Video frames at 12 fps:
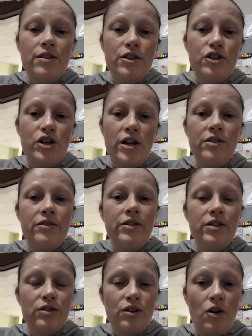The channel
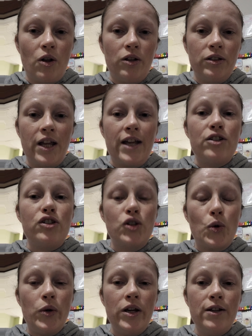is called a
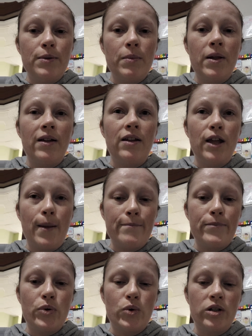sodium iodine
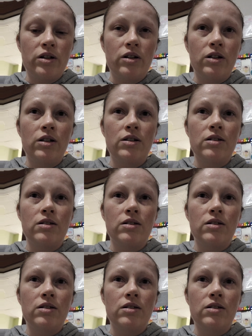symporter,